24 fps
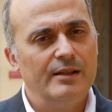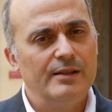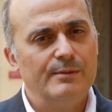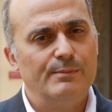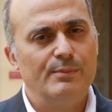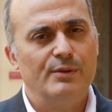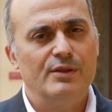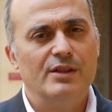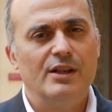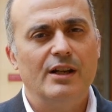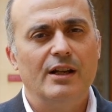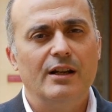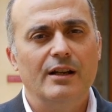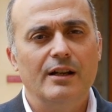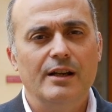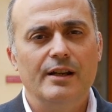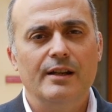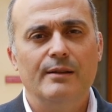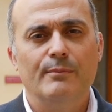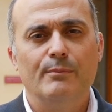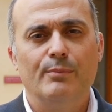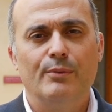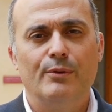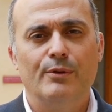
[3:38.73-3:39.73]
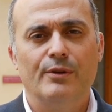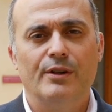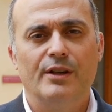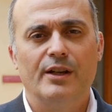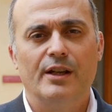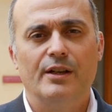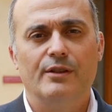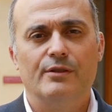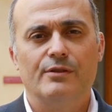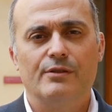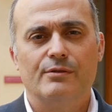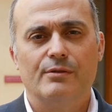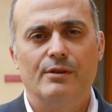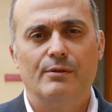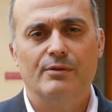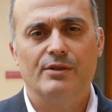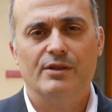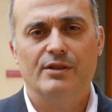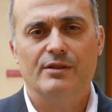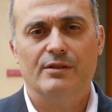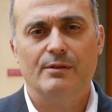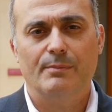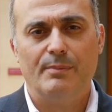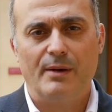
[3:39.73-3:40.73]
this particularly important industry,
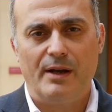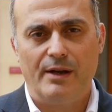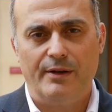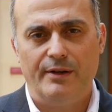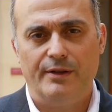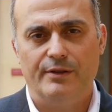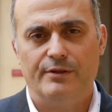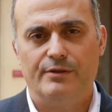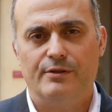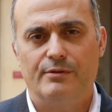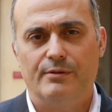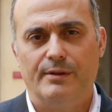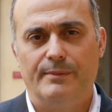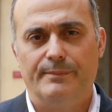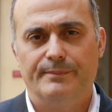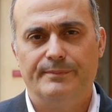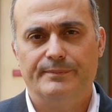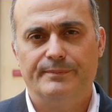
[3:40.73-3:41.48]
which is the power industry.